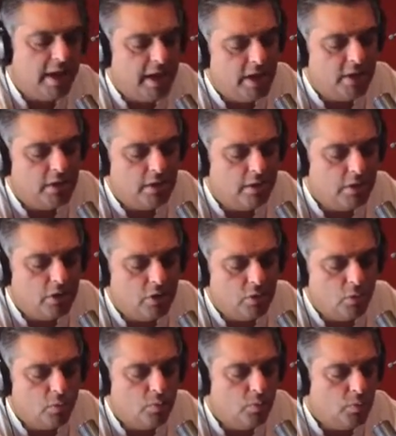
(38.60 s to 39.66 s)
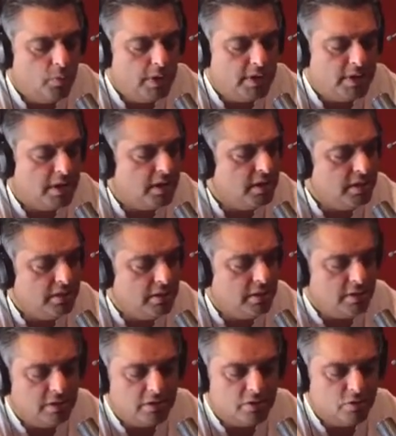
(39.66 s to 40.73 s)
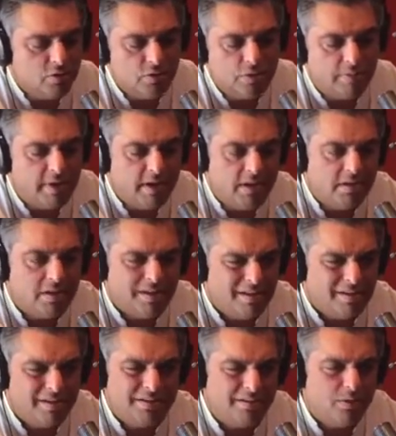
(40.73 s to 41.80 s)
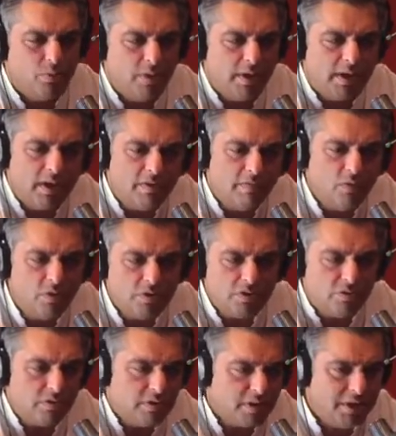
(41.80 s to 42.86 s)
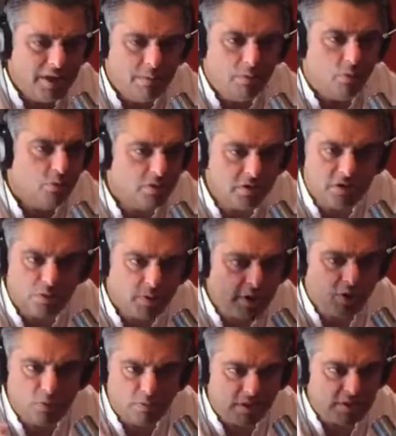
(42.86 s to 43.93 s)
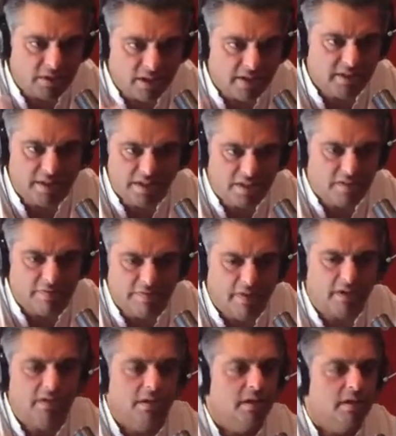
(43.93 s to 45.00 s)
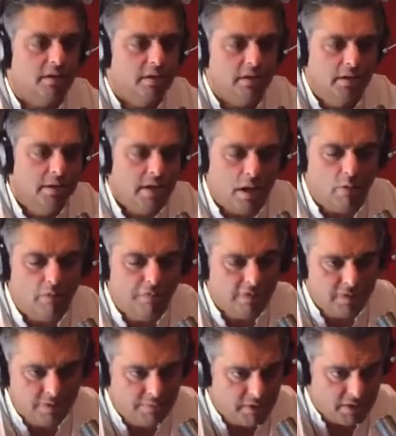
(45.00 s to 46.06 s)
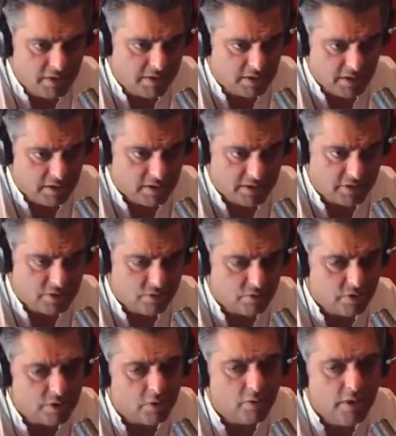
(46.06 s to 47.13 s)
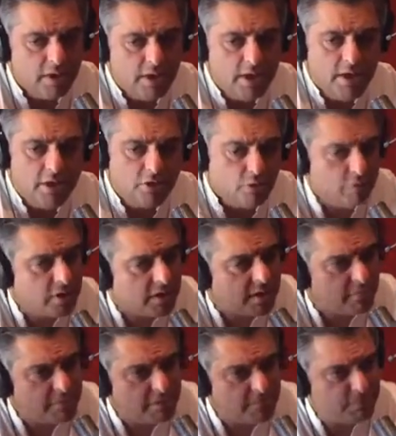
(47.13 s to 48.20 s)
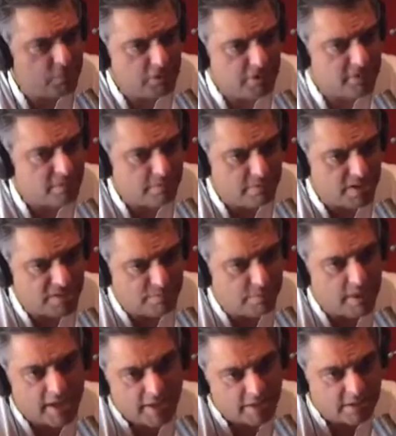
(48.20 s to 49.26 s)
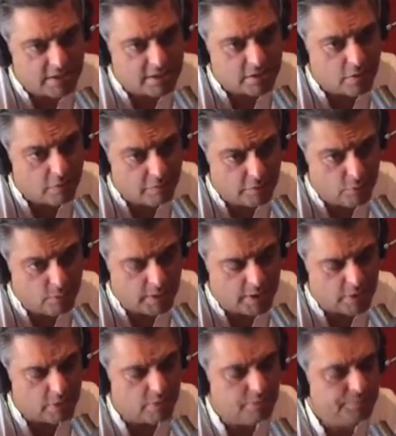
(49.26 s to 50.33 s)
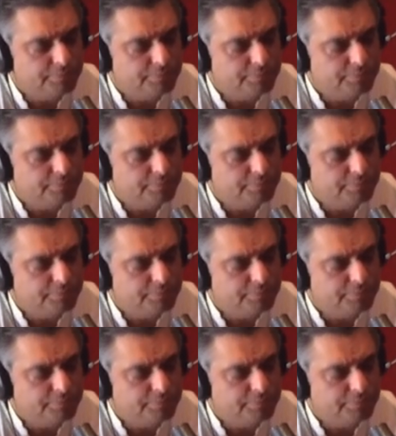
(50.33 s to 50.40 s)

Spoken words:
and you know, we tell the studio manager that, listen, we can't focus on the keyboard because there's way too much light and it's affecting our visibility in the studio. So they come and they put in some nice blinds over the window.